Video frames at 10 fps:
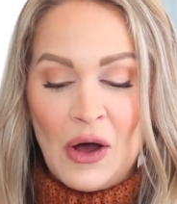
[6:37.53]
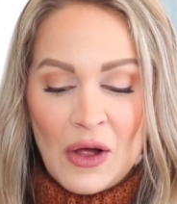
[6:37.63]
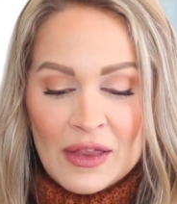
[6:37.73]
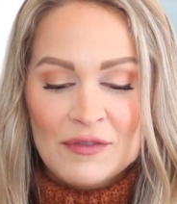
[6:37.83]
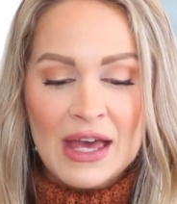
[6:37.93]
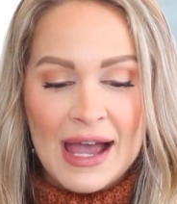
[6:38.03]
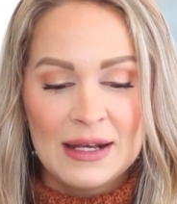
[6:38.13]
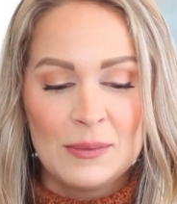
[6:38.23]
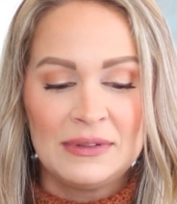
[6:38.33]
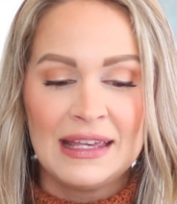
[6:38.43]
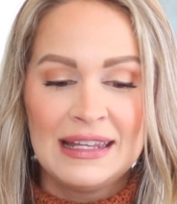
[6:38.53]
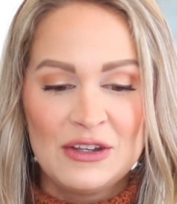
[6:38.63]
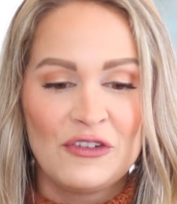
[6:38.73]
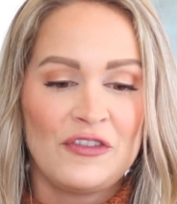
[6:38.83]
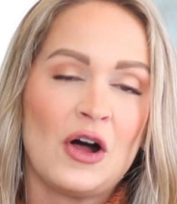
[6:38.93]
all of the items in
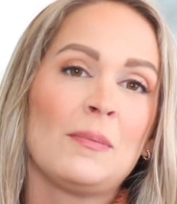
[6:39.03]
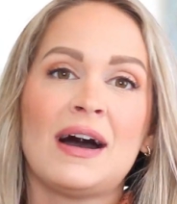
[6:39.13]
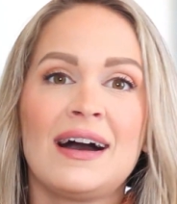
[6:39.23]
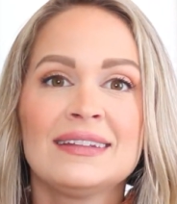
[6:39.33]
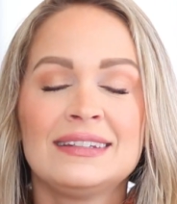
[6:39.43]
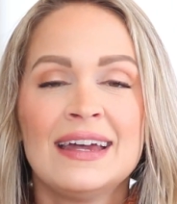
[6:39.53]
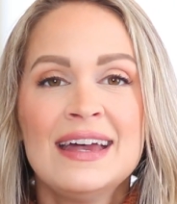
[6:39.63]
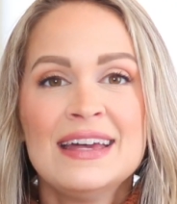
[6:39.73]
your fall box.